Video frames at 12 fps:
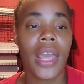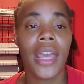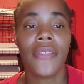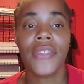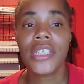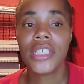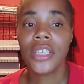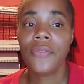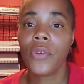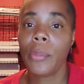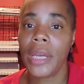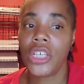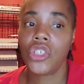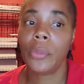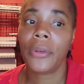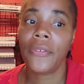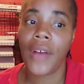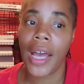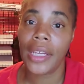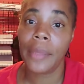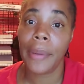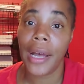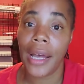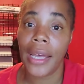This information provided
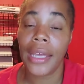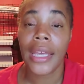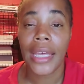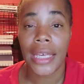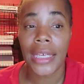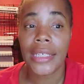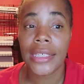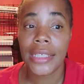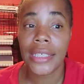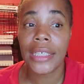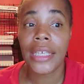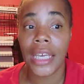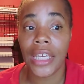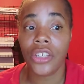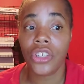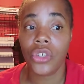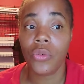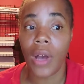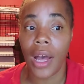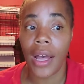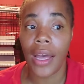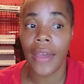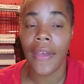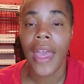by
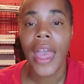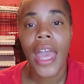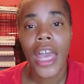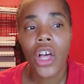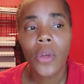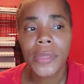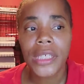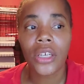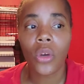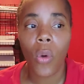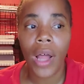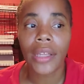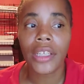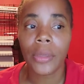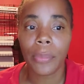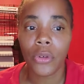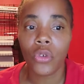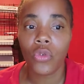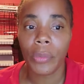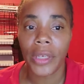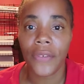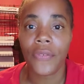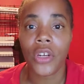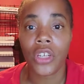NDNQI helps in quality
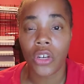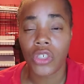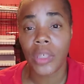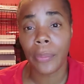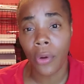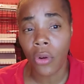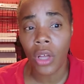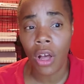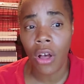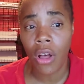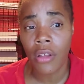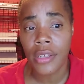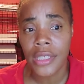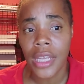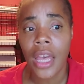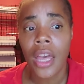improvement for nursing protocols